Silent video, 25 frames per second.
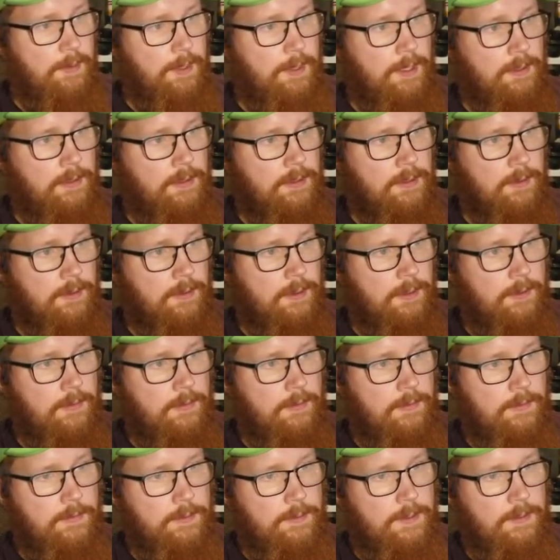badge right
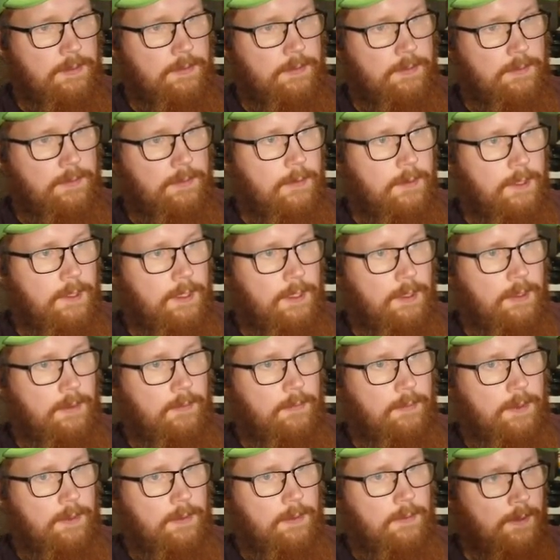now. I'm trying to...
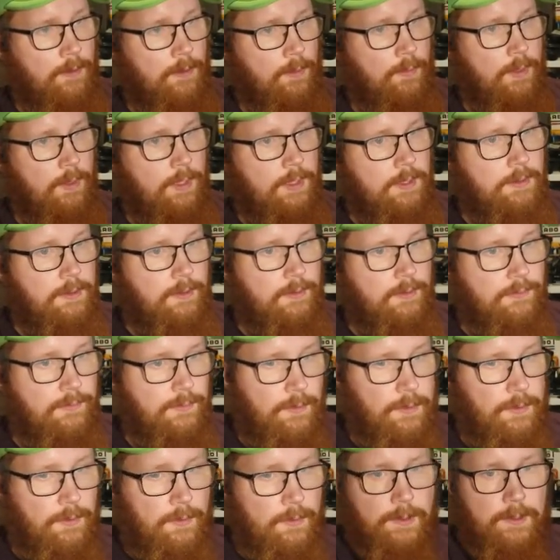There we go.
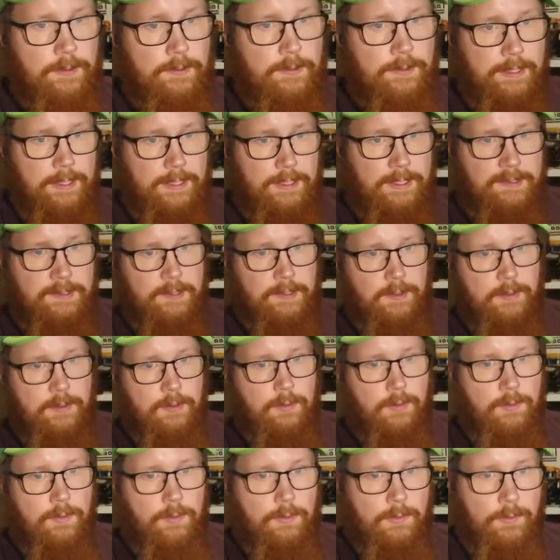Wonderful! Let's
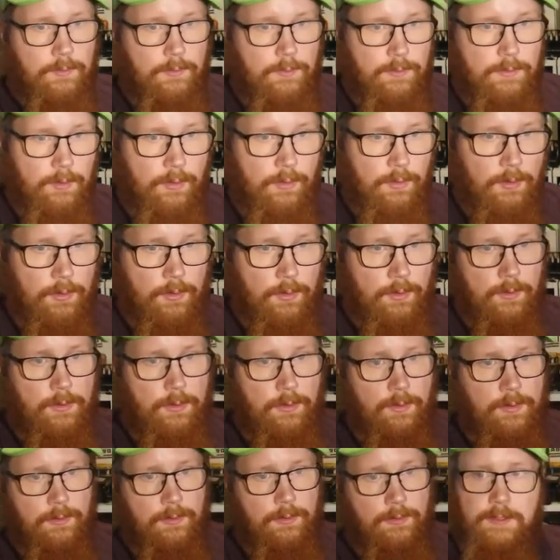go! Ho, ho,
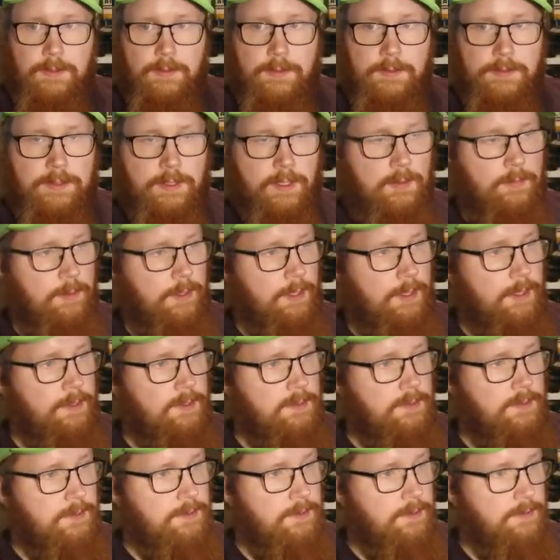ho. Good job,
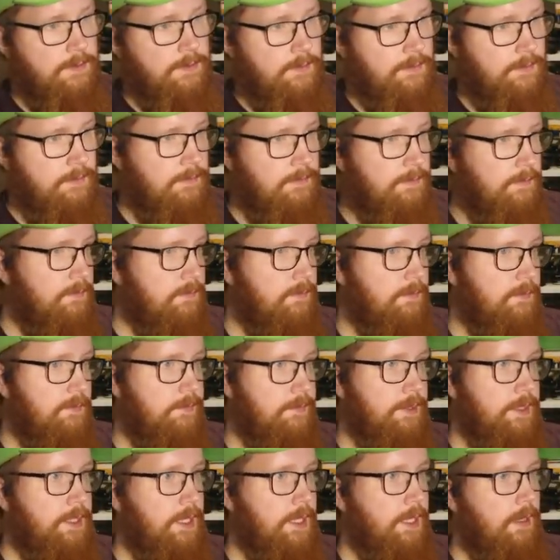guys. Uh, we've
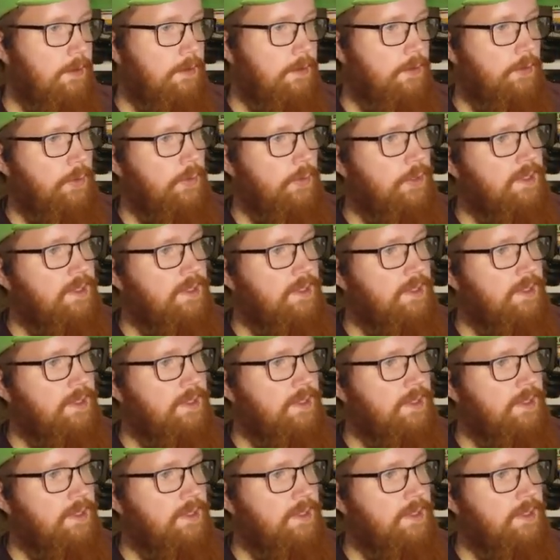been getting through